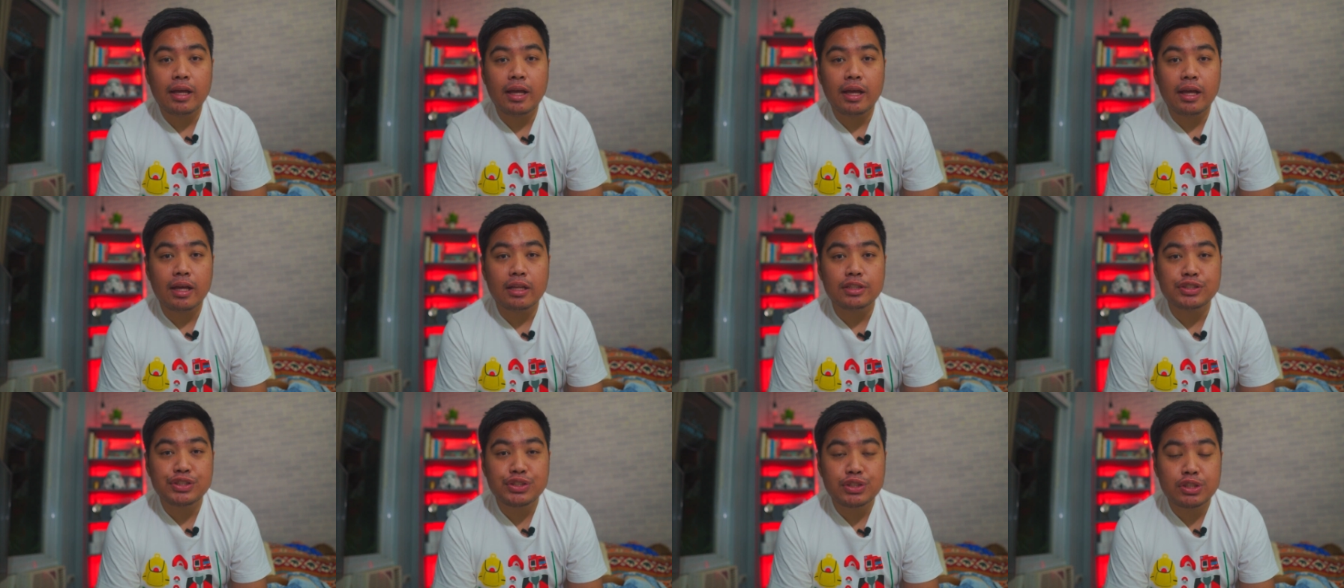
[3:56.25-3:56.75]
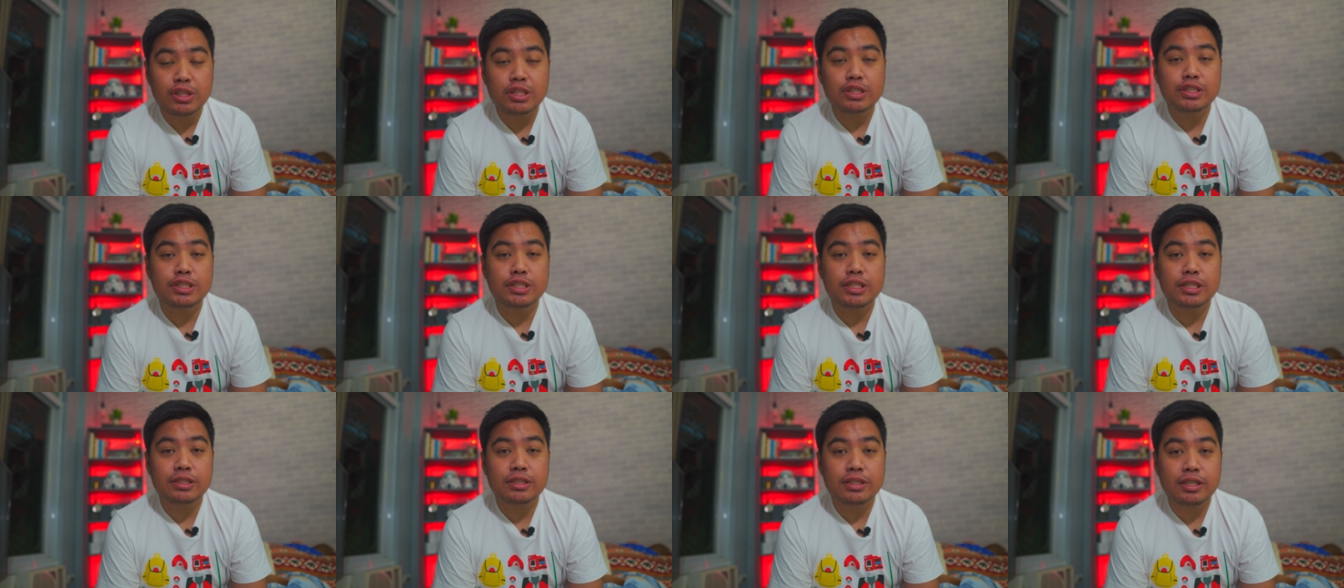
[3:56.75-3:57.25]
and
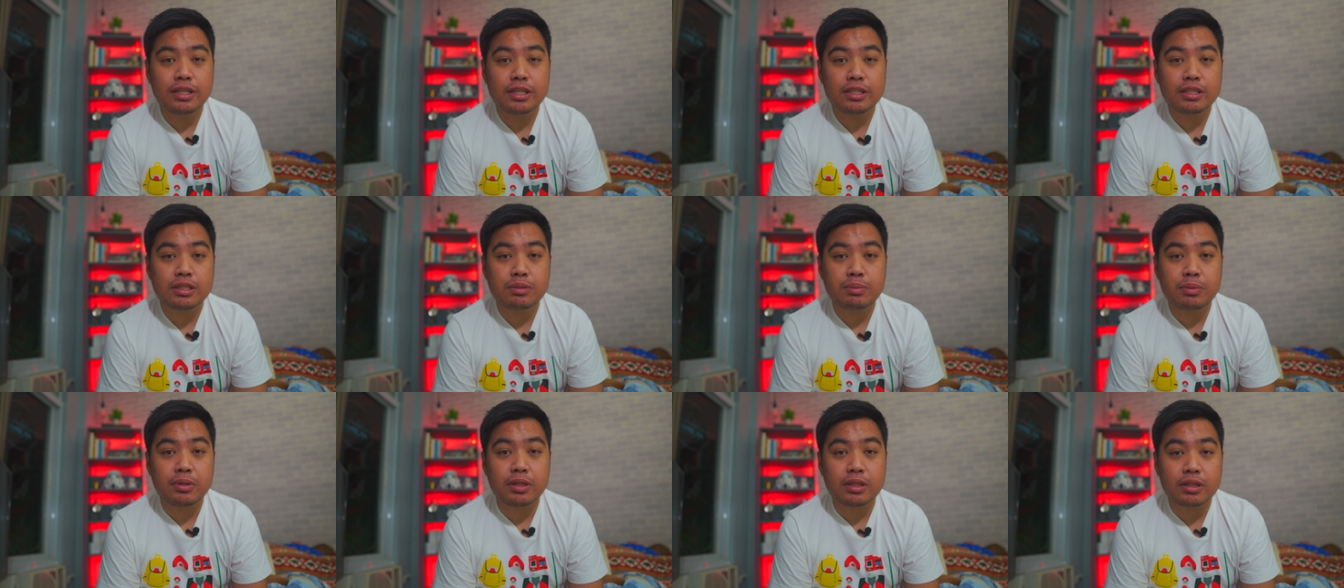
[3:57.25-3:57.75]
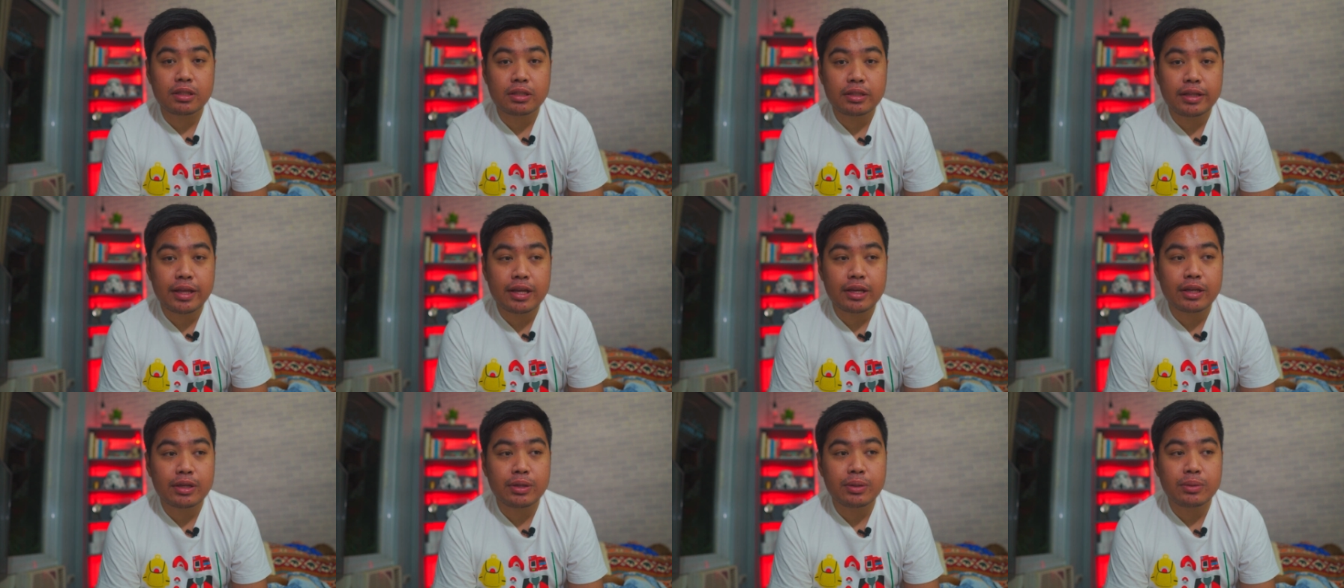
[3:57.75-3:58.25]
charging this will
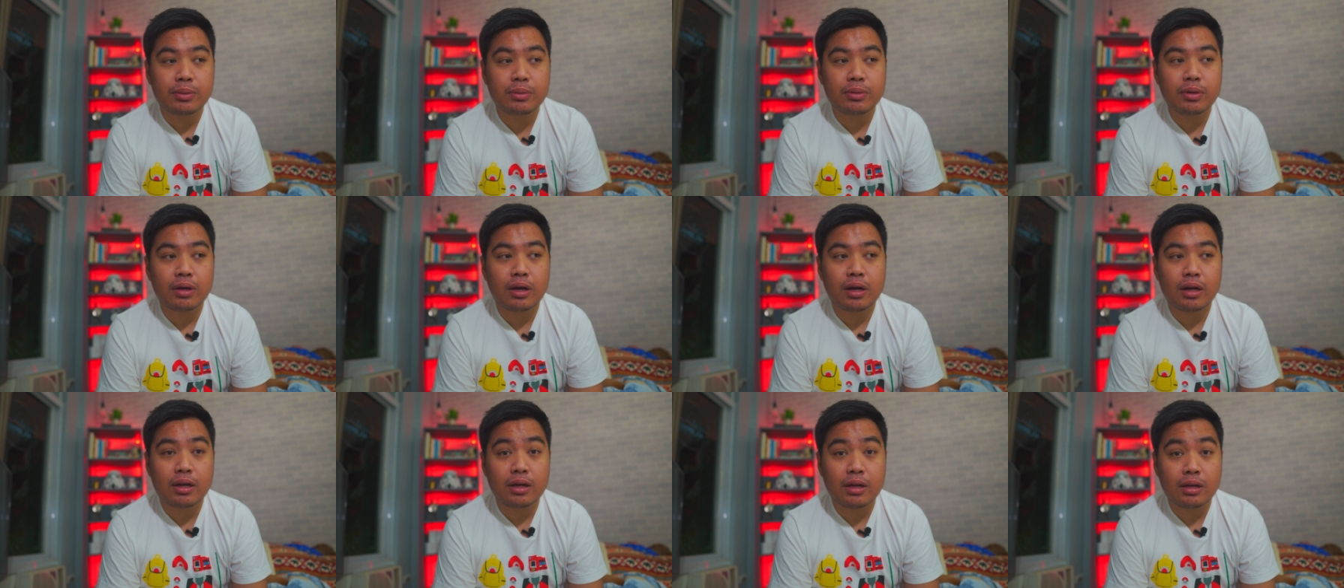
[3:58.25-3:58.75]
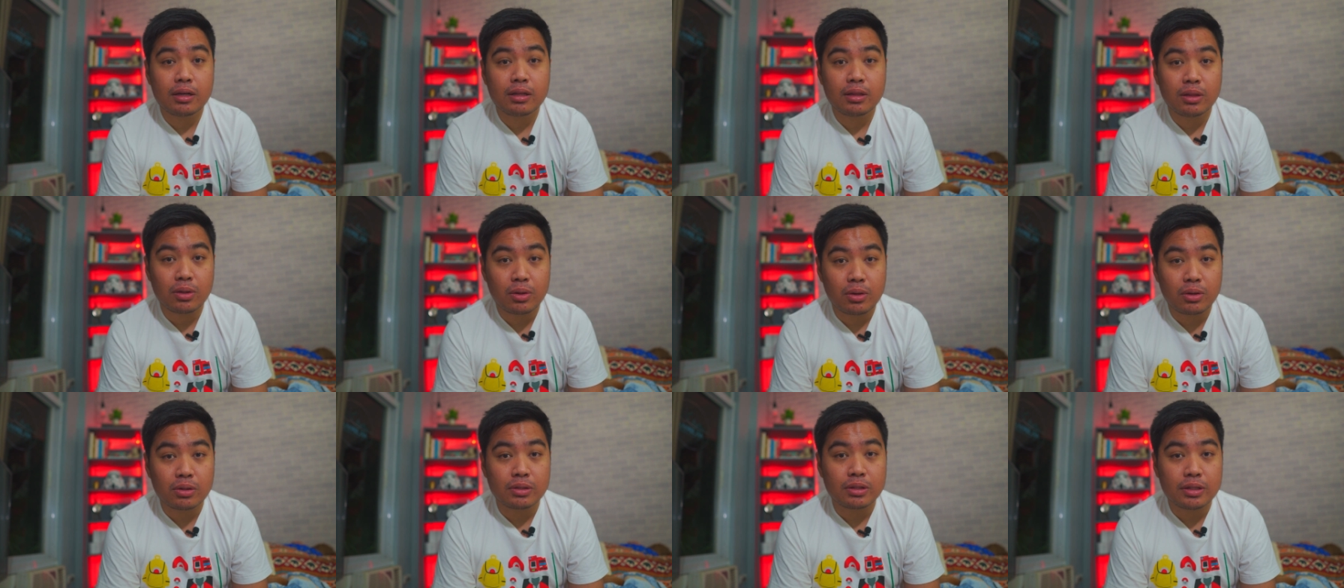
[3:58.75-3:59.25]
take you a
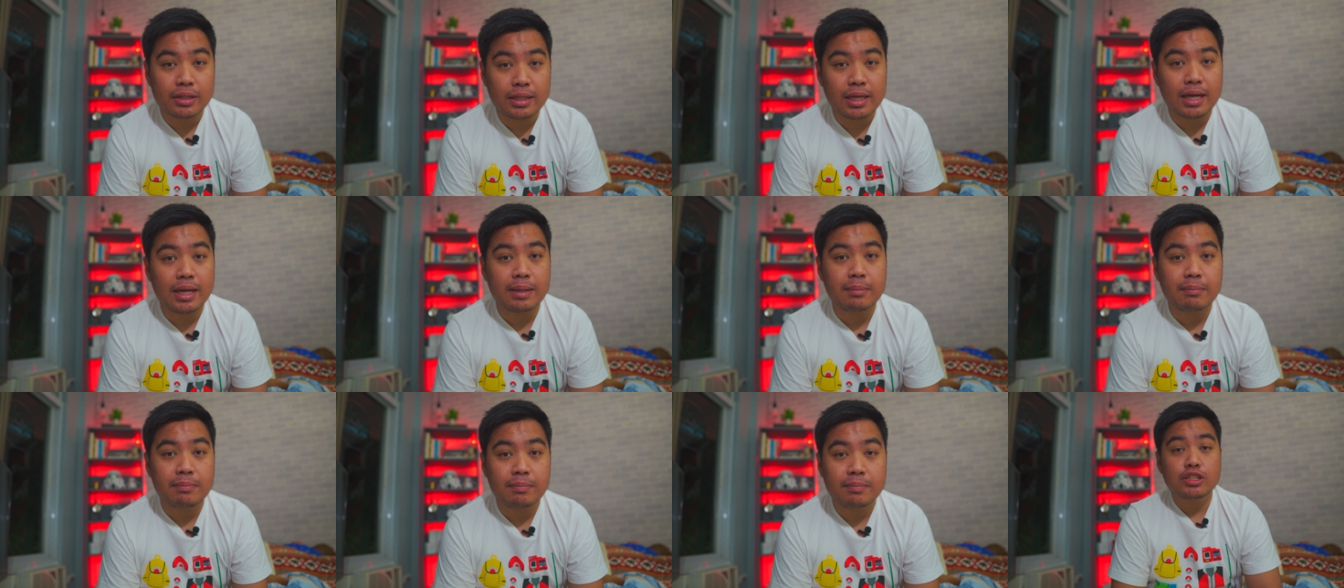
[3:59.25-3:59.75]
long time.